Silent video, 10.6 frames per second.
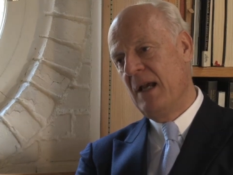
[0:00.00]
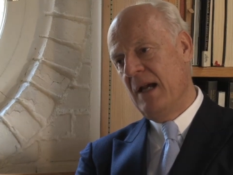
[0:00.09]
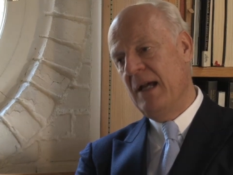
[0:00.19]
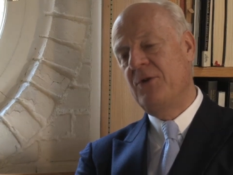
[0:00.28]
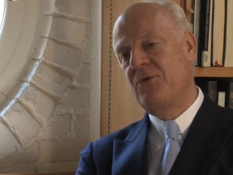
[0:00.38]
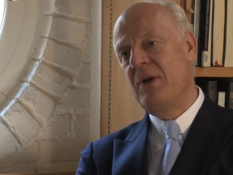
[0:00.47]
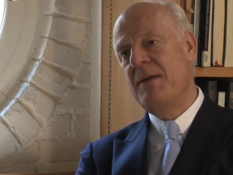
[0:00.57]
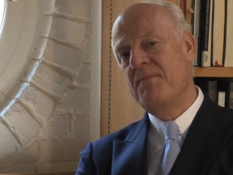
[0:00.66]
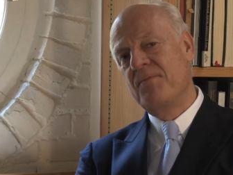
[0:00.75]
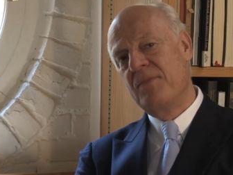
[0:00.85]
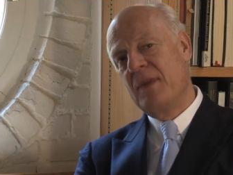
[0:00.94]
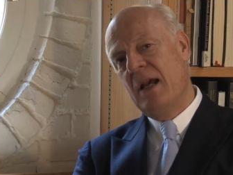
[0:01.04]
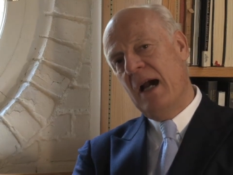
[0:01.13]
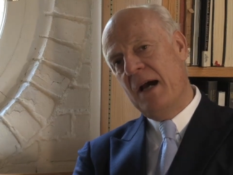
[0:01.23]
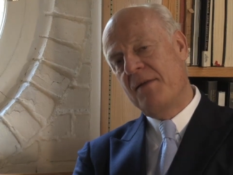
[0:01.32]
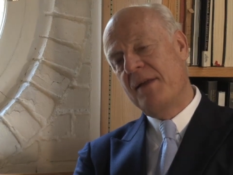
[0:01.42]
And three,
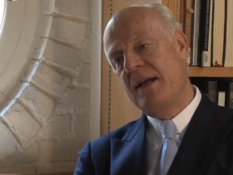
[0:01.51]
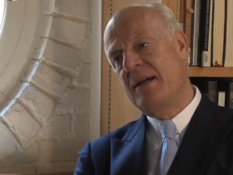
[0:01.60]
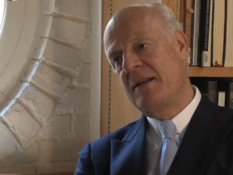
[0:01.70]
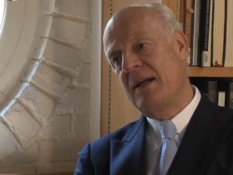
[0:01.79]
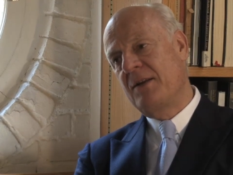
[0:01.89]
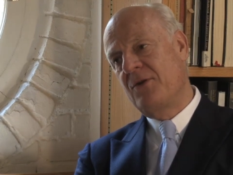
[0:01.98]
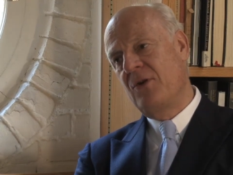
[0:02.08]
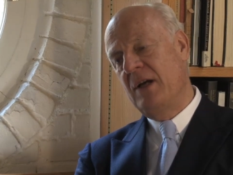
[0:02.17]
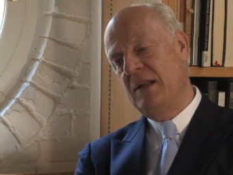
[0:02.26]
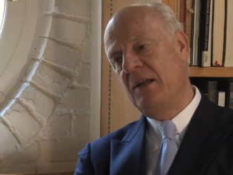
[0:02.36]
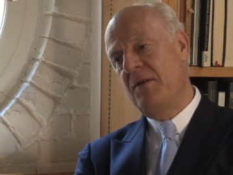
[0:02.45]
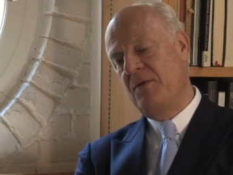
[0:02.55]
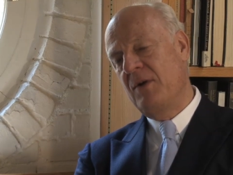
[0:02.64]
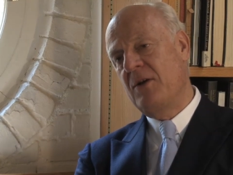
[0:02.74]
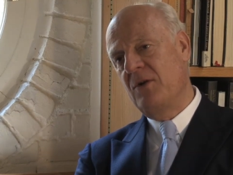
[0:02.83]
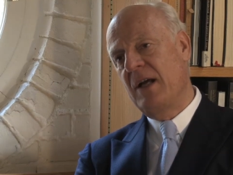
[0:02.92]
I think that uh, it is
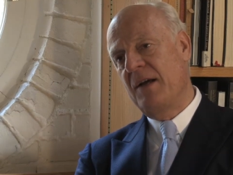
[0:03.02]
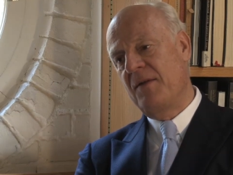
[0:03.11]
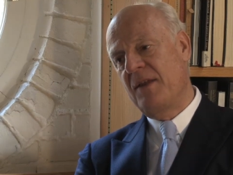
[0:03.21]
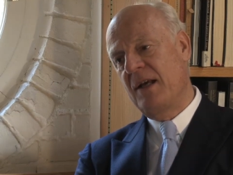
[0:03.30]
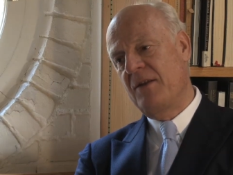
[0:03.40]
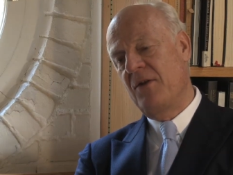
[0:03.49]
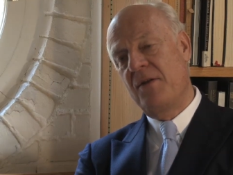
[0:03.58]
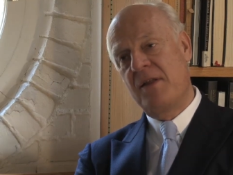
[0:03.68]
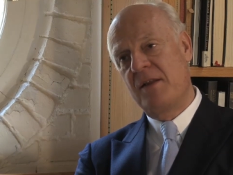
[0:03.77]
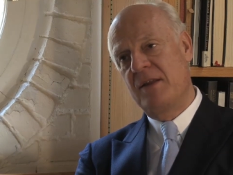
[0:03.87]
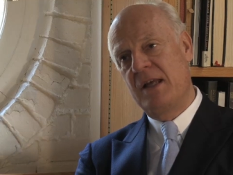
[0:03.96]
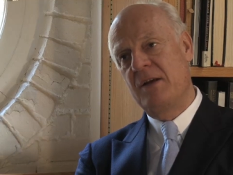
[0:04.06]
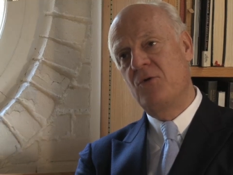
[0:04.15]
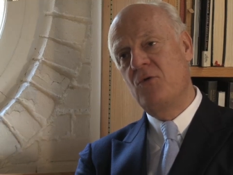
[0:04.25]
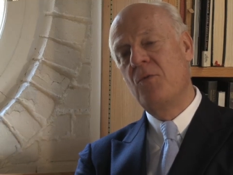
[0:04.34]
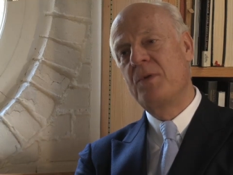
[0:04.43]
recognized that this, the
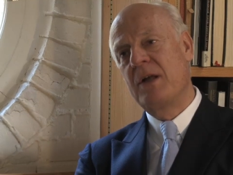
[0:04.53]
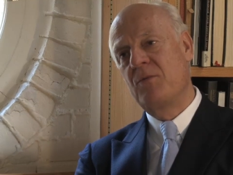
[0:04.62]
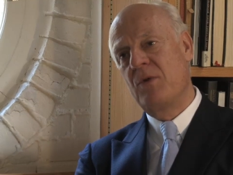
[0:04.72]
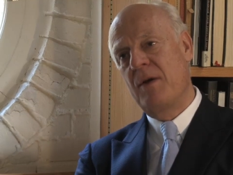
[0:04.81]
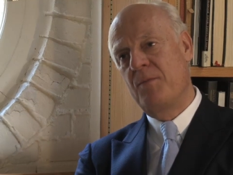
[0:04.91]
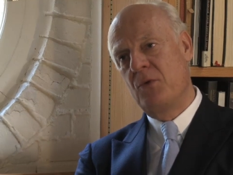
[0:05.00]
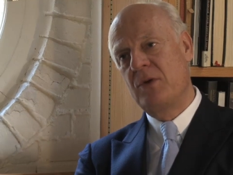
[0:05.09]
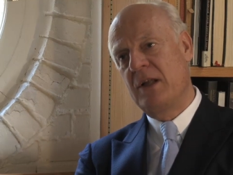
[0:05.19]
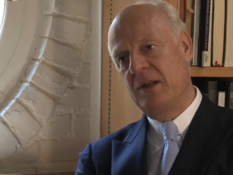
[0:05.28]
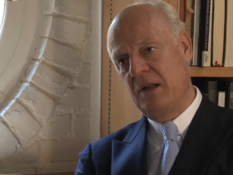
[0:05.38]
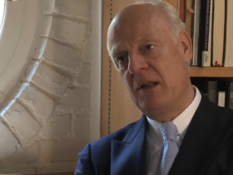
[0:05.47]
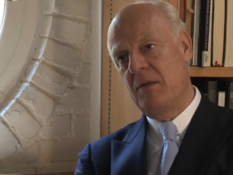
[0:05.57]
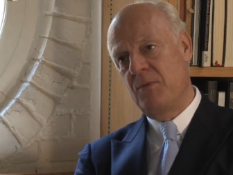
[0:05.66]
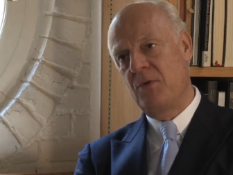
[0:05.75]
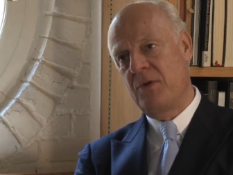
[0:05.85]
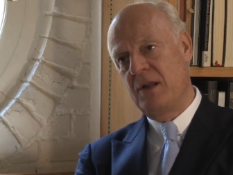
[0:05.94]
group that we have put at the
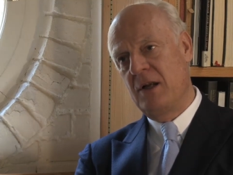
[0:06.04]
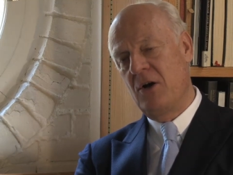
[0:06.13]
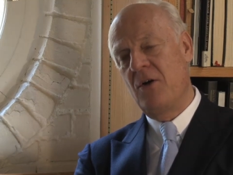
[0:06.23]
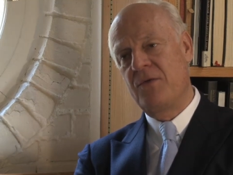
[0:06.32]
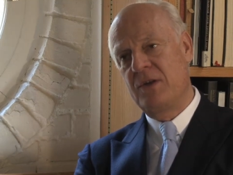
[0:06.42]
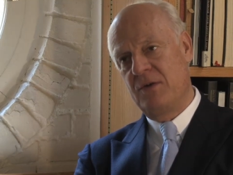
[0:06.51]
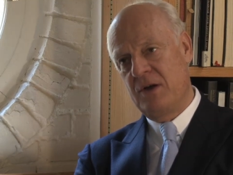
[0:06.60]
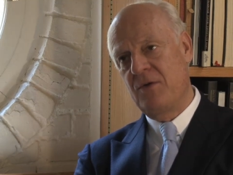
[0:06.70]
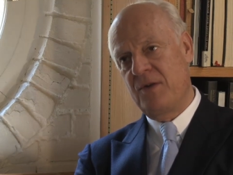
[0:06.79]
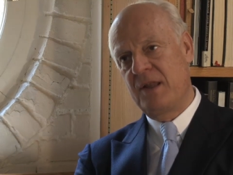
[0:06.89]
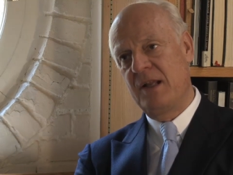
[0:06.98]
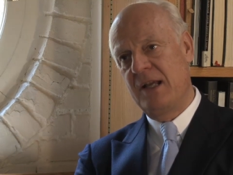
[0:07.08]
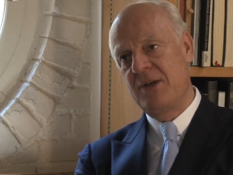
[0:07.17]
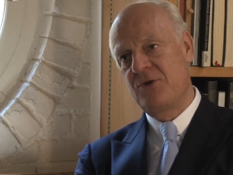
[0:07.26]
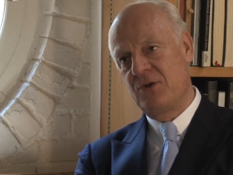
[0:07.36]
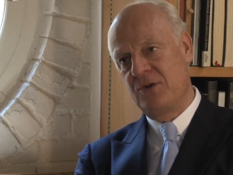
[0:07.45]
disposal of the
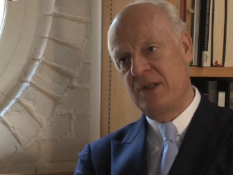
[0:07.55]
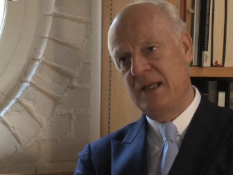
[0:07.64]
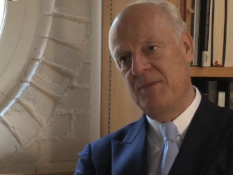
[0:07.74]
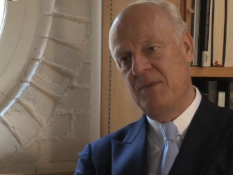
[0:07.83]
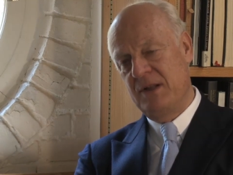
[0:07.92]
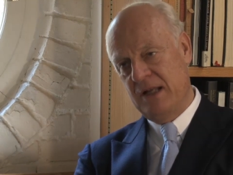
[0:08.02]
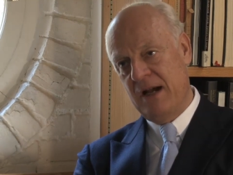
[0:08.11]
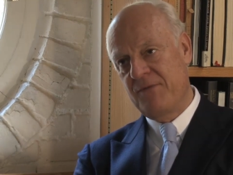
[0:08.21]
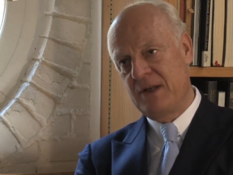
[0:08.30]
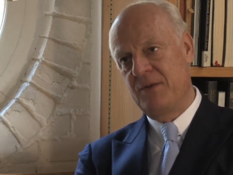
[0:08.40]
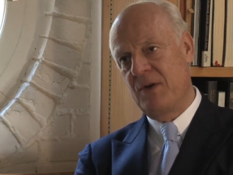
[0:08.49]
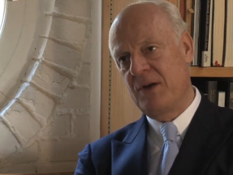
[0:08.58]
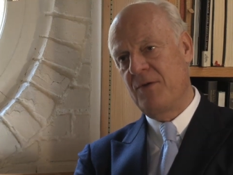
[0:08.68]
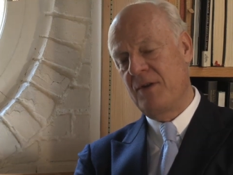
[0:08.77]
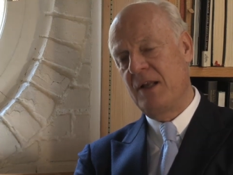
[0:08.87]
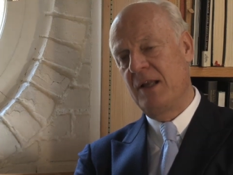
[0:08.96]
reconciliation team, the Afghan
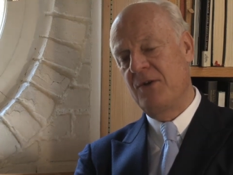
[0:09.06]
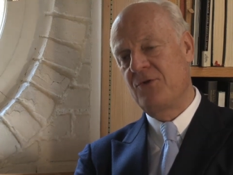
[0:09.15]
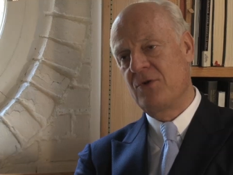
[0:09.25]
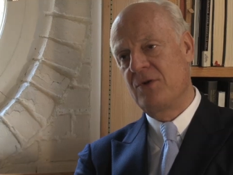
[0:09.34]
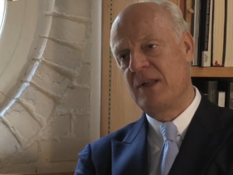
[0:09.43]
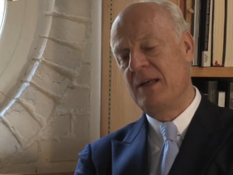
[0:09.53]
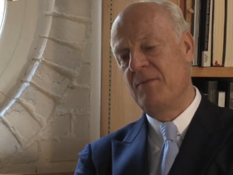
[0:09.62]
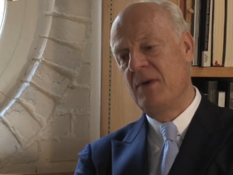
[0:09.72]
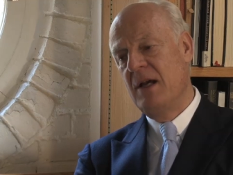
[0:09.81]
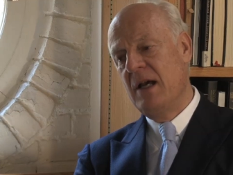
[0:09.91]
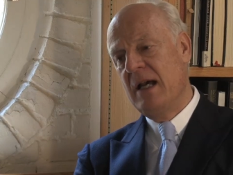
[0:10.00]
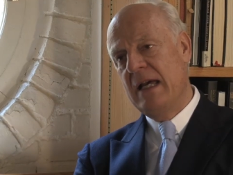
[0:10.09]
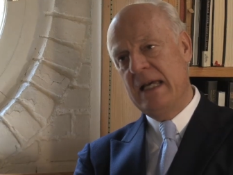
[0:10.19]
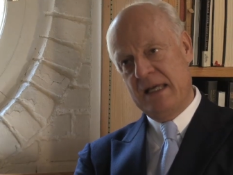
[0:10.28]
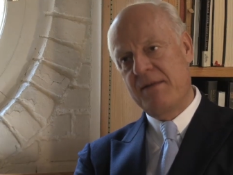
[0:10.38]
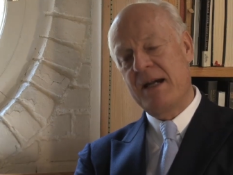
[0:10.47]
reconciliation team,
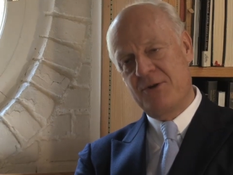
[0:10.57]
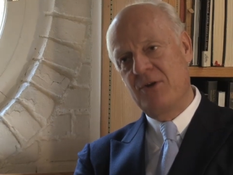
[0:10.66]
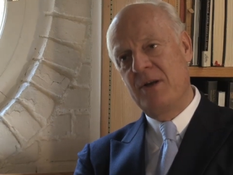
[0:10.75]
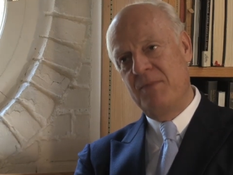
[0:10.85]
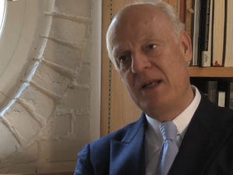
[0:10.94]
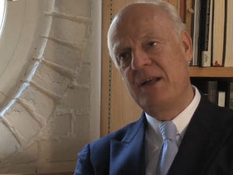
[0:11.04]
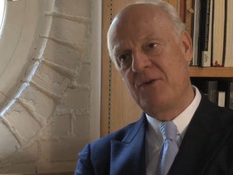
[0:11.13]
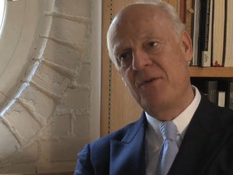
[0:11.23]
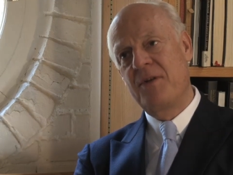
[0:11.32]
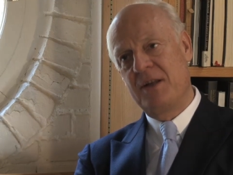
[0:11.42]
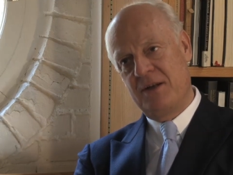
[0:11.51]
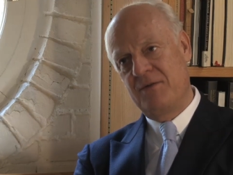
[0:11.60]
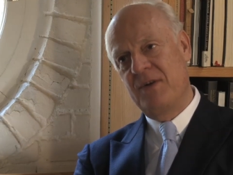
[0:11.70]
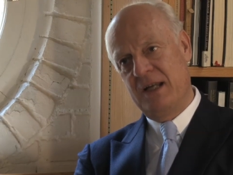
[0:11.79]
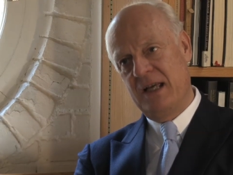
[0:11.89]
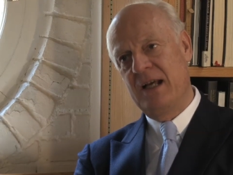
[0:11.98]
is actually being considered
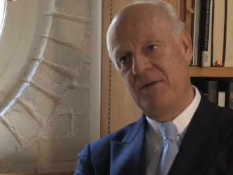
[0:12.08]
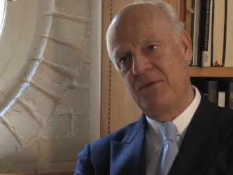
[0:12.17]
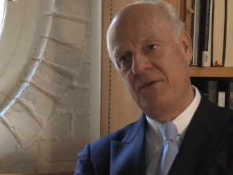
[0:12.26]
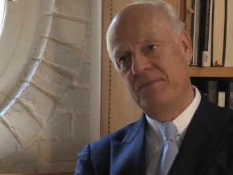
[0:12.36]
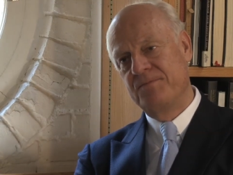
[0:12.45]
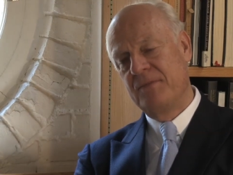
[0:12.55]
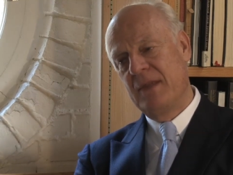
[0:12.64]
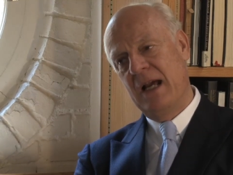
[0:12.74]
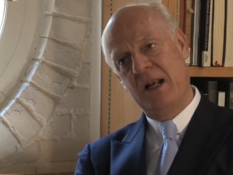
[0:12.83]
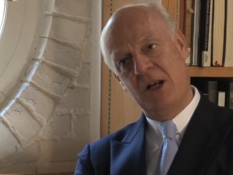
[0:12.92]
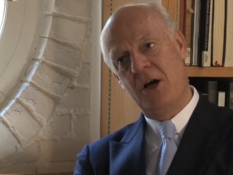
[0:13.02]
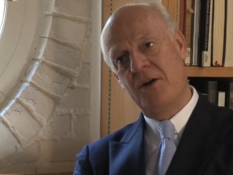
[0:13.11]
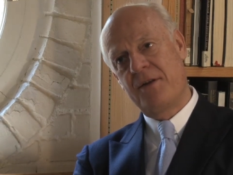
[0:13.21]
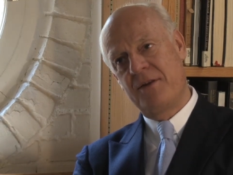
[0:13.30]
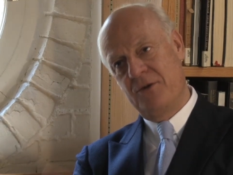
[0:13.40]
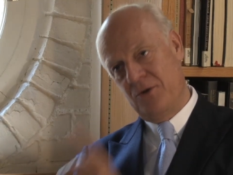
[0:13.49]
very helpful. And
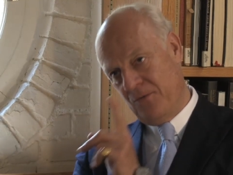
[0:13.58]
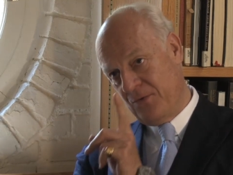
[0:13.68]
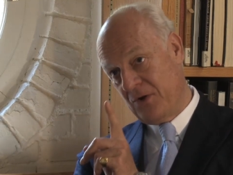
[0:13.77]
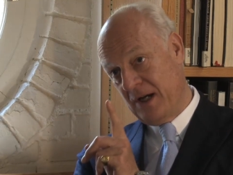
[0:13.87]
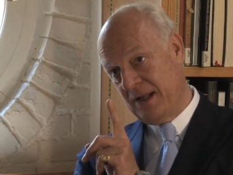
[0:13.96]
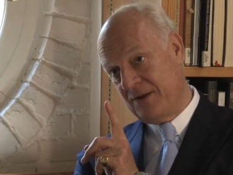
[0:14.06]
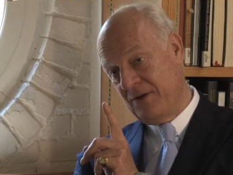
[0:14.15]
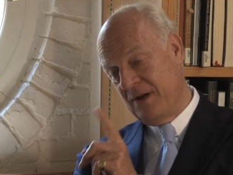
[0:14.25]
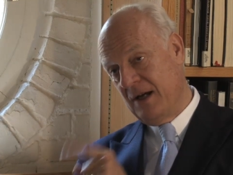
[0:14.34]
last, don't forget,